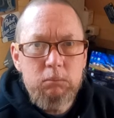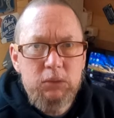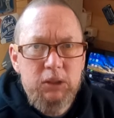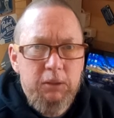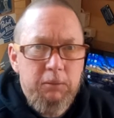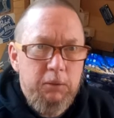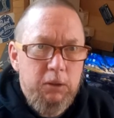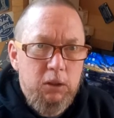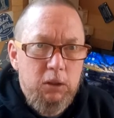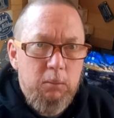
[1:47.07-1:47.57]

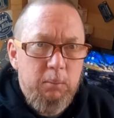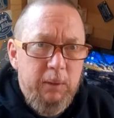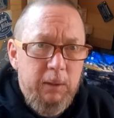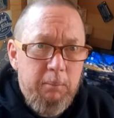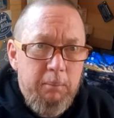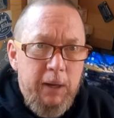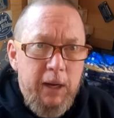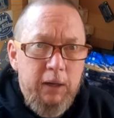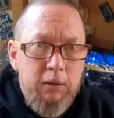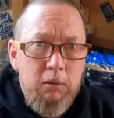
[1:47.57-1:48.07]
give you a little bit
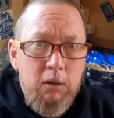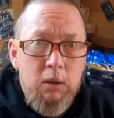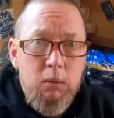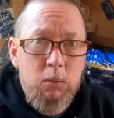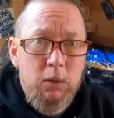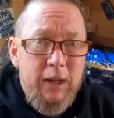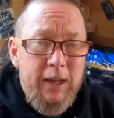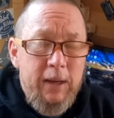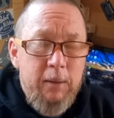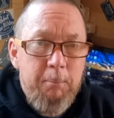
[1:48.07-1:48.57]
of background.
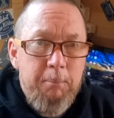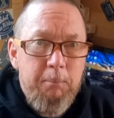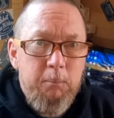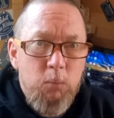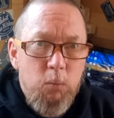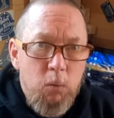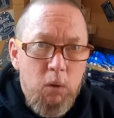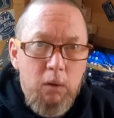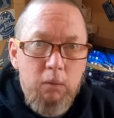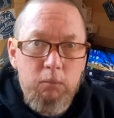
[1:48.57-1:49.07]

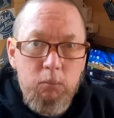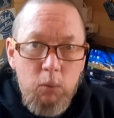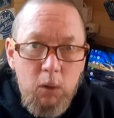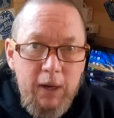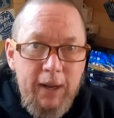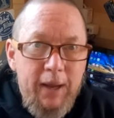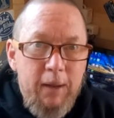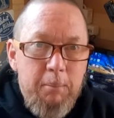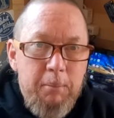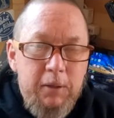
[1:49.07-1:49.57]

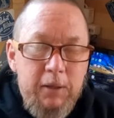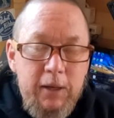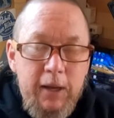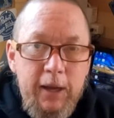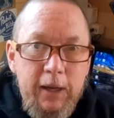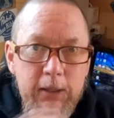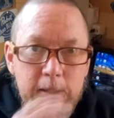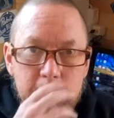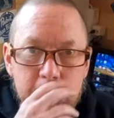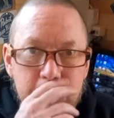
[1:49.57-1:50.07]
What happened
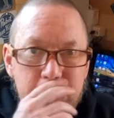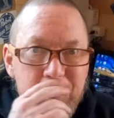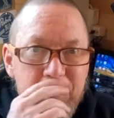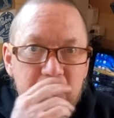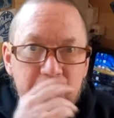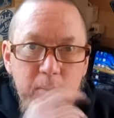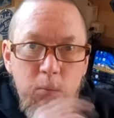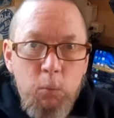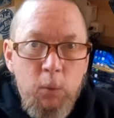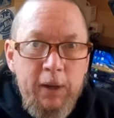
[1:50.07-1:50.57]
next?
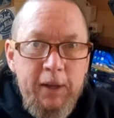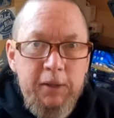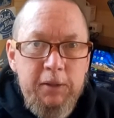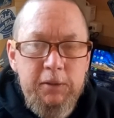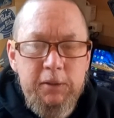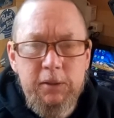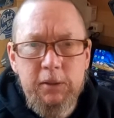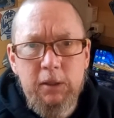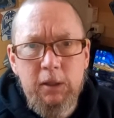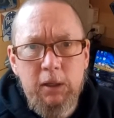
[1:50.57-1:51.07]

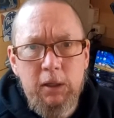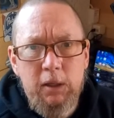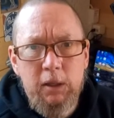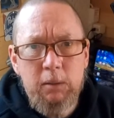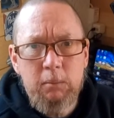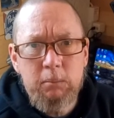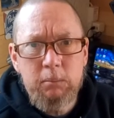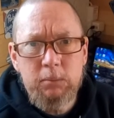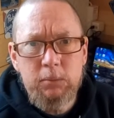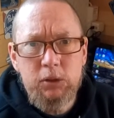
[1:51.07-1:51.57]
Went
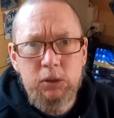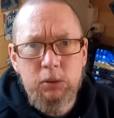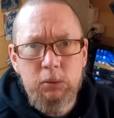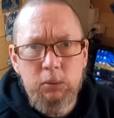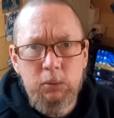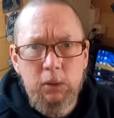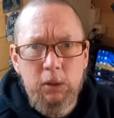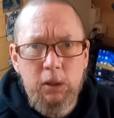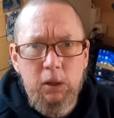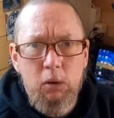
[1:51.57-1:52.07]

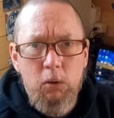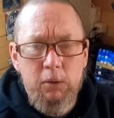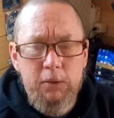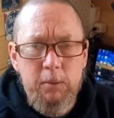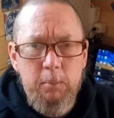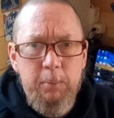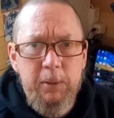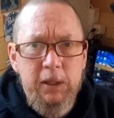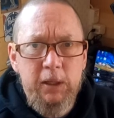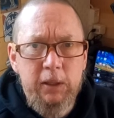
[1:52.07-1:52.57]
to an
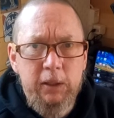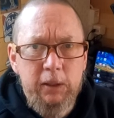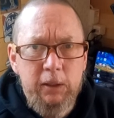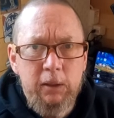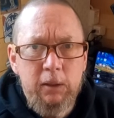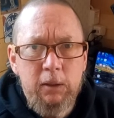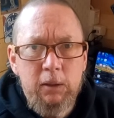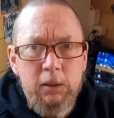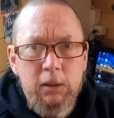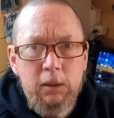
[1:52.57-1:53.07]

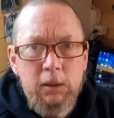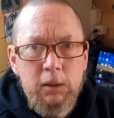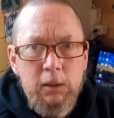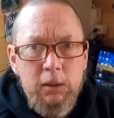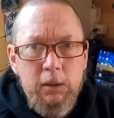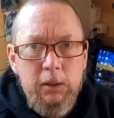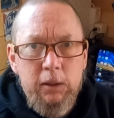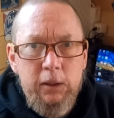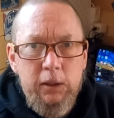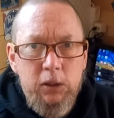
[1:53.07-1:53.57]
orthopedic
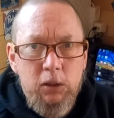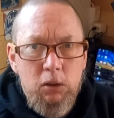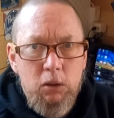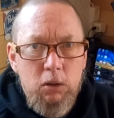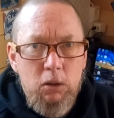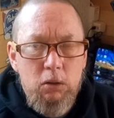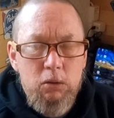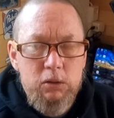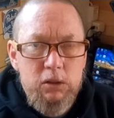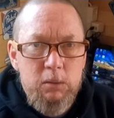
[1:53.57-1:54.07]
here
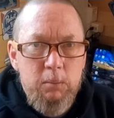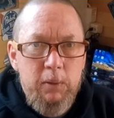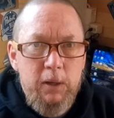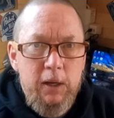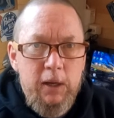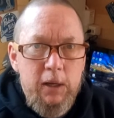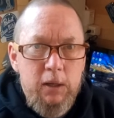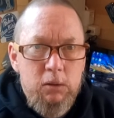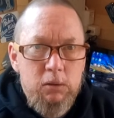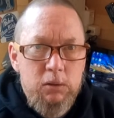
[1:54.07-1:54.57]
close to my
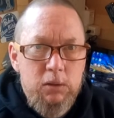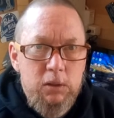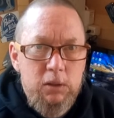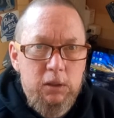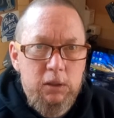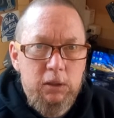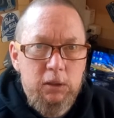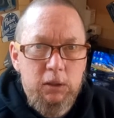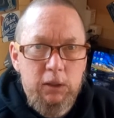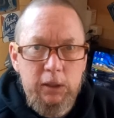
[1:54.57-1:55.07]
house
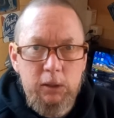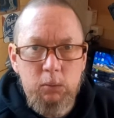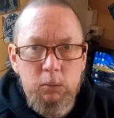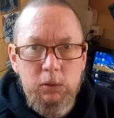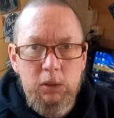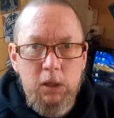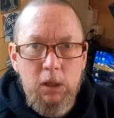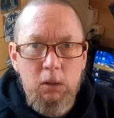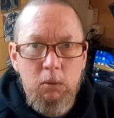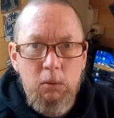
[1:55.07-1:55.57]
in
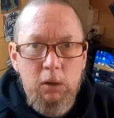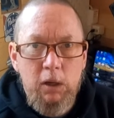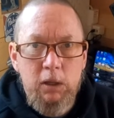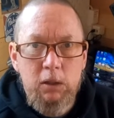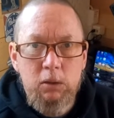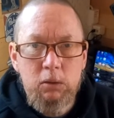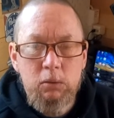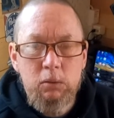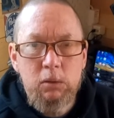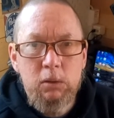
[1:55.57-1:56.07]
Lakewood,
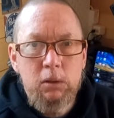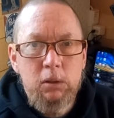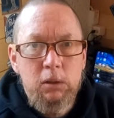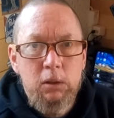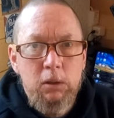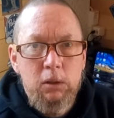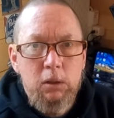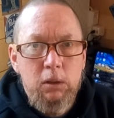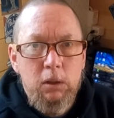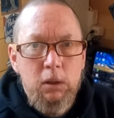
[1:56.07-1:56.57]
Colorado.
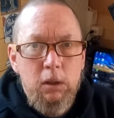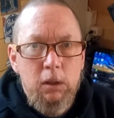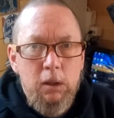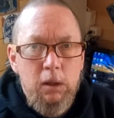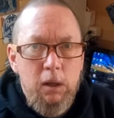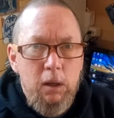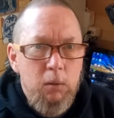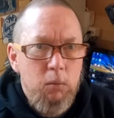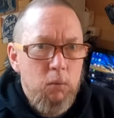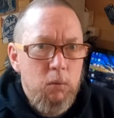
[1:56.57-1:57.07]

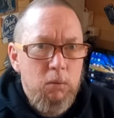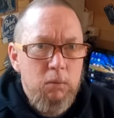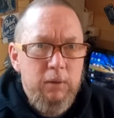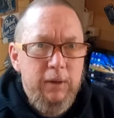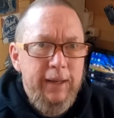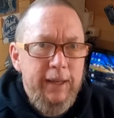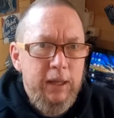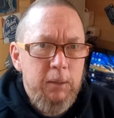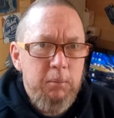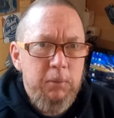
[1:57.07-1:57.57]
I won't
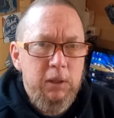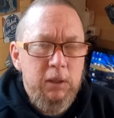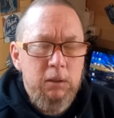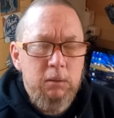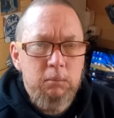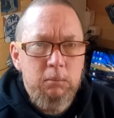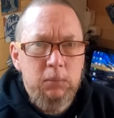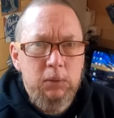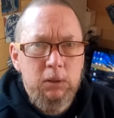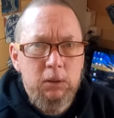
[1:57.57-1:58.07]
name
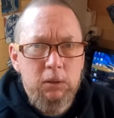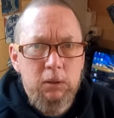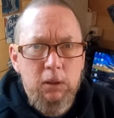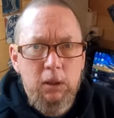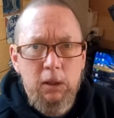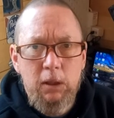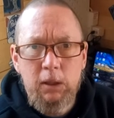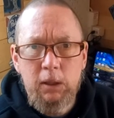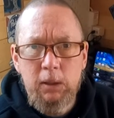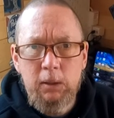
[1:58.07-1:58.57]
him,
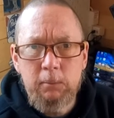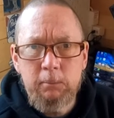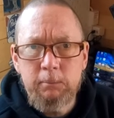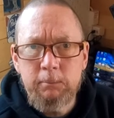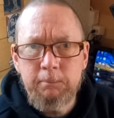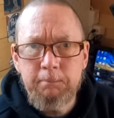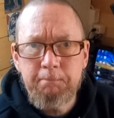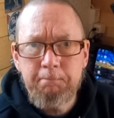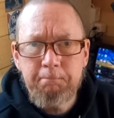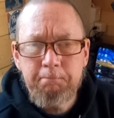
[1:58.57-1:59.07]

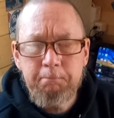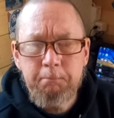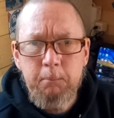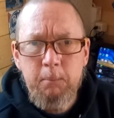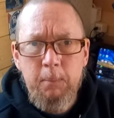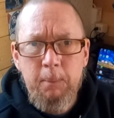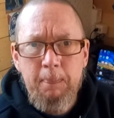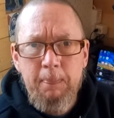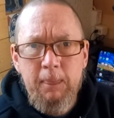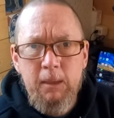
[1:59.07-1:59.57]

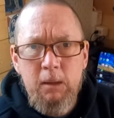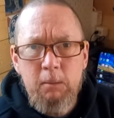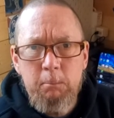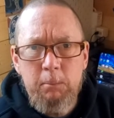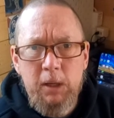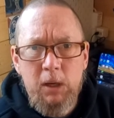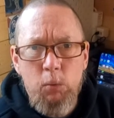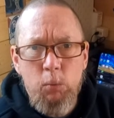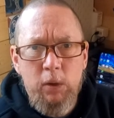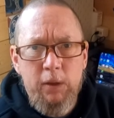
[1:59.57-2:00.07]

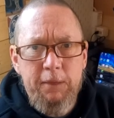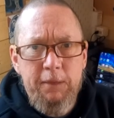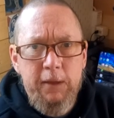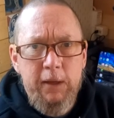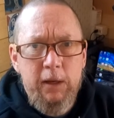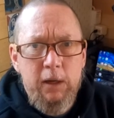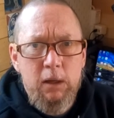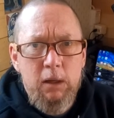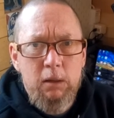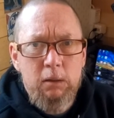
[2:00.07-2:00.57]
but I went
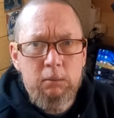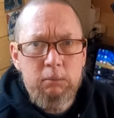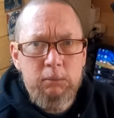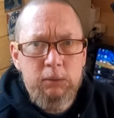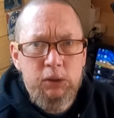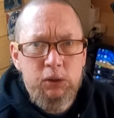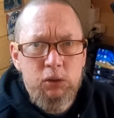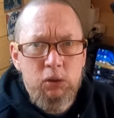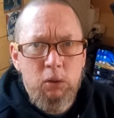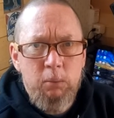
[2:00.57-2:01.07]
there.
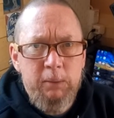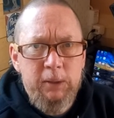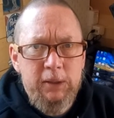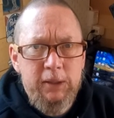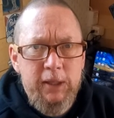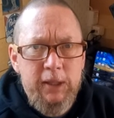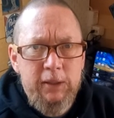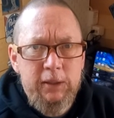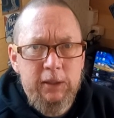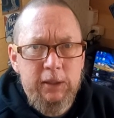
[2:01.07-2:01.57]
Told me to
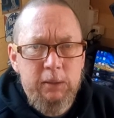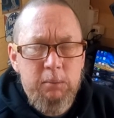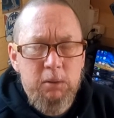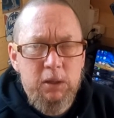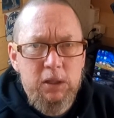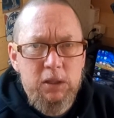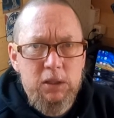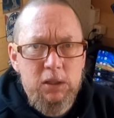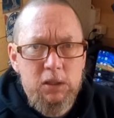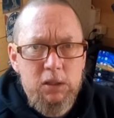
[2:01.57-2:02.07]
take the knee
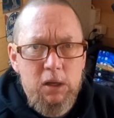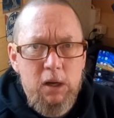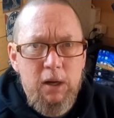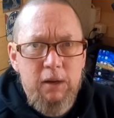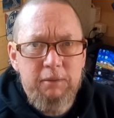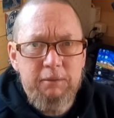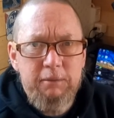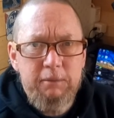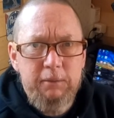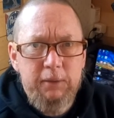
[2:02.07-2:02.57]
braces
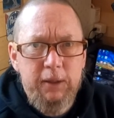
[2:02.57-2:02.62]
off,